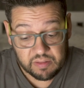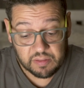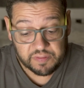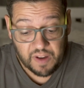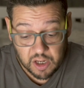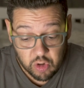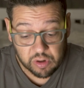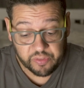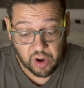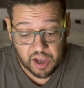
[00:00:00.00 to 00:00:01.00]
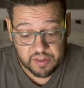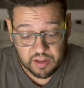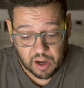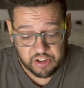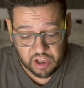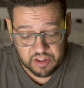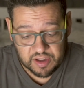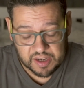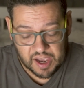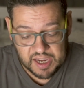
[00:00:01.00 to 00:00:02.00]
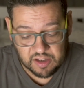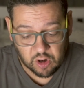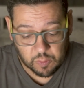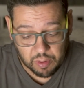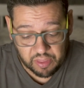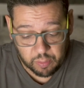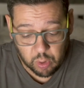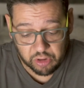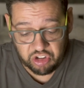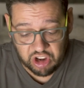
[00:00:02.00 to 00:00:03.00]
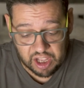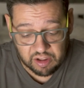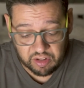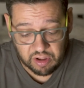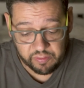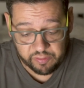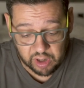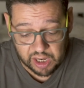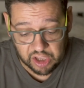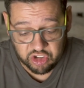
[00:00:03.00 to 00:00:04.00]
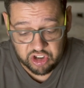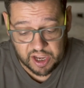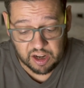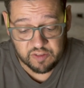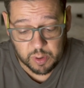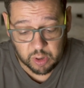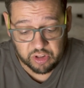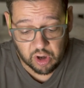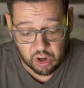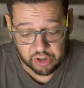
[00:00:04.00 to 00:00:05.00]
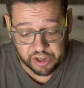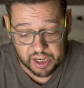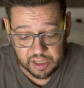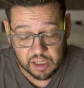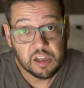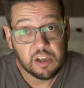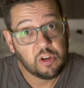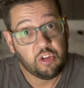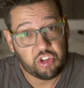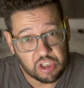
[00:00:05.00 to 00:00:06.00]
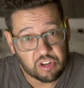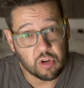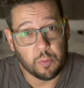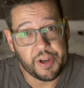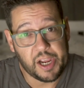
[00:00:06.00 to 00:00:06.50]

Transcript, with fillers: Fuck your advice, I just said, hey dog breath, what's shit for lunch and I've booked a holiday. She stormed